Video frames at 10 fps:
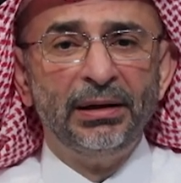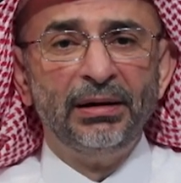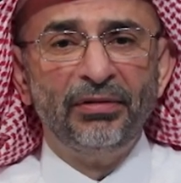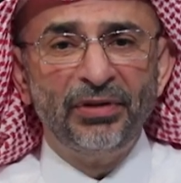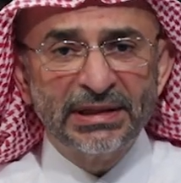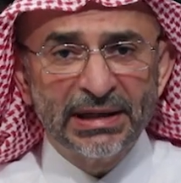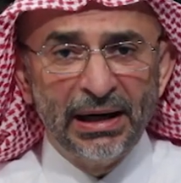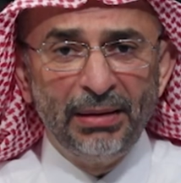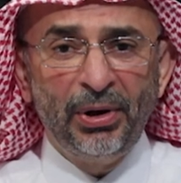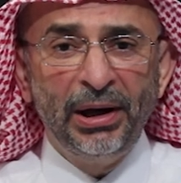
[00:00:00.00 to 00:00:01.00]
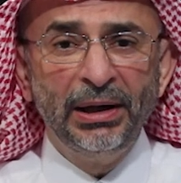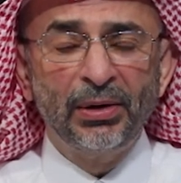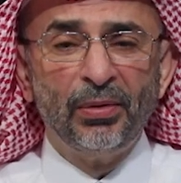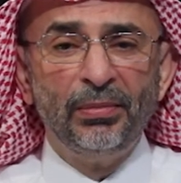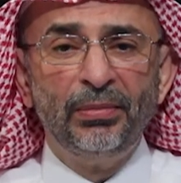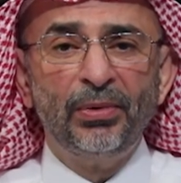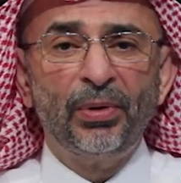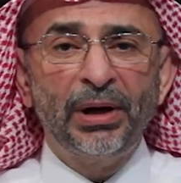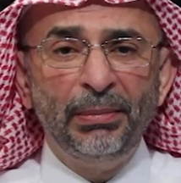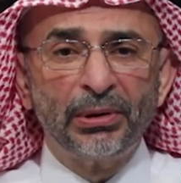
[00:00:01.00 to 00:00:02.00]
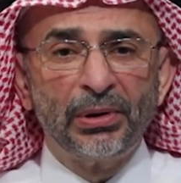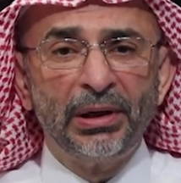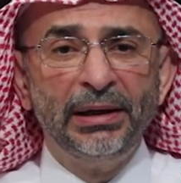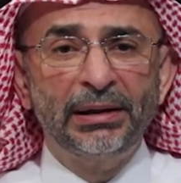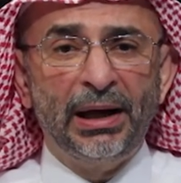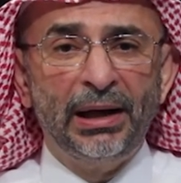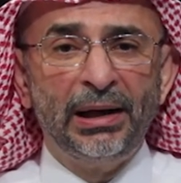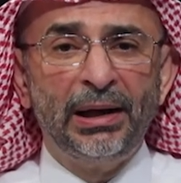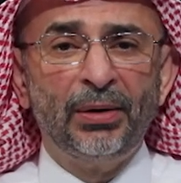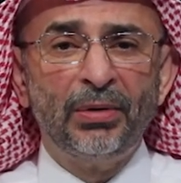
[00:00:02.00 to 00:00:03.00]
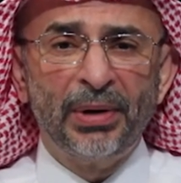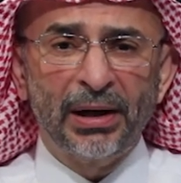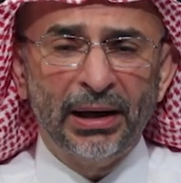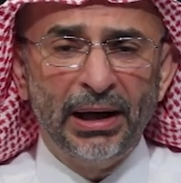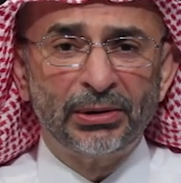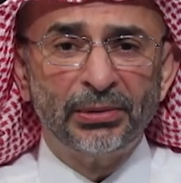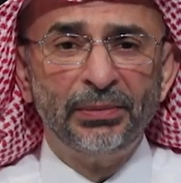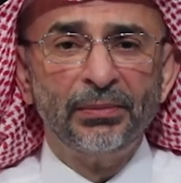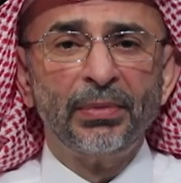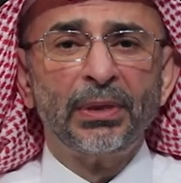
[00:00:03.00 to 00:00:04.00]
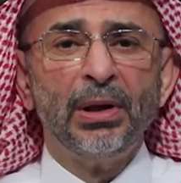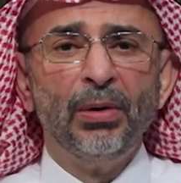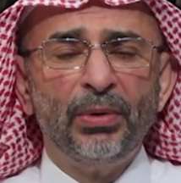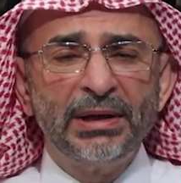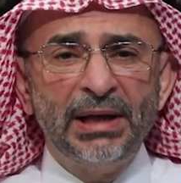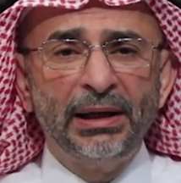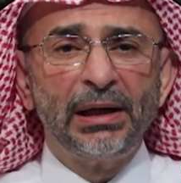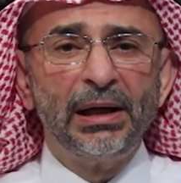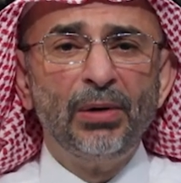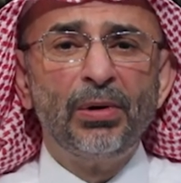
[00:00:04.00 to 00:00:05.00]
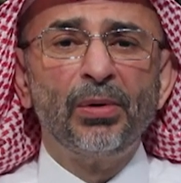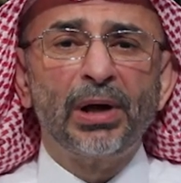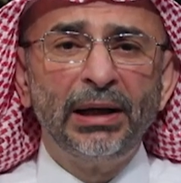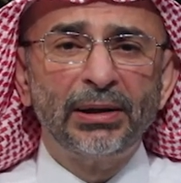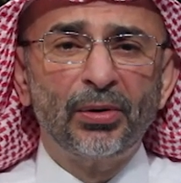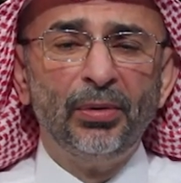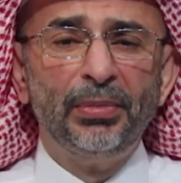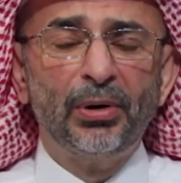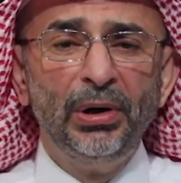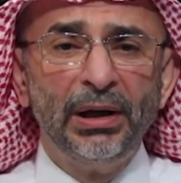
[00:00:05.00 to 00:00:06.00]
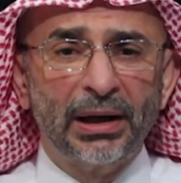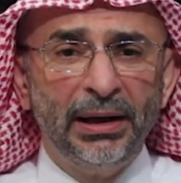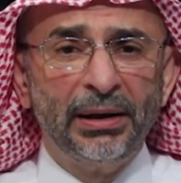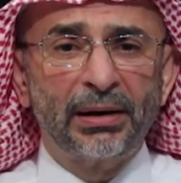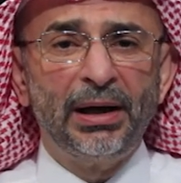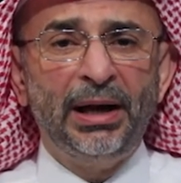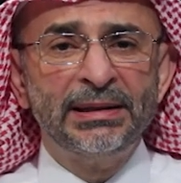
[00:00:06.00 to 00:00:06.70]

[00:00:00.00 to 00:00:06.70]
emulate his way, uphold his sunnah, and are guided by his teachings until the day of judgment.